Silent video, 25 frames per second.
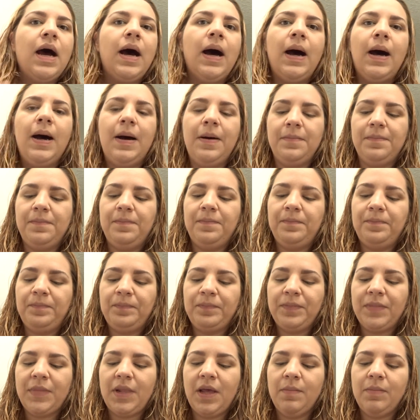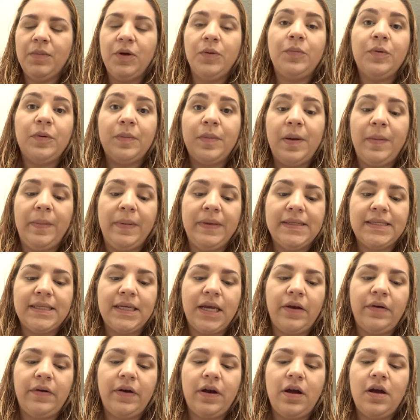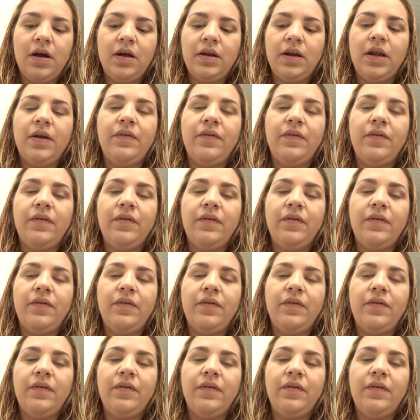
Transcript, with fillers: I'm gonna put my mascara on,